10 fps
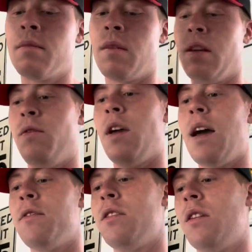If you
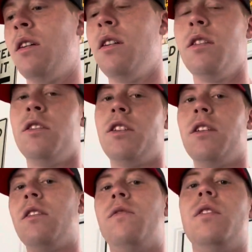haven't shared
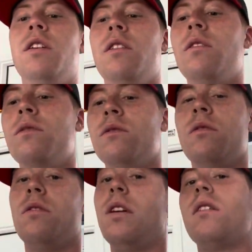this video
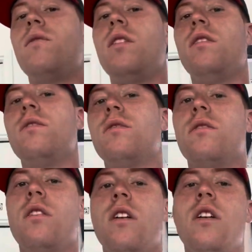or the other videos,
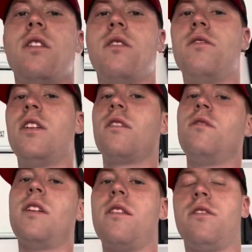go check
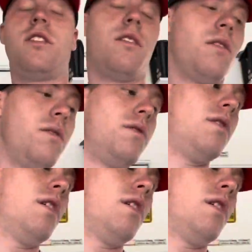those out and share those.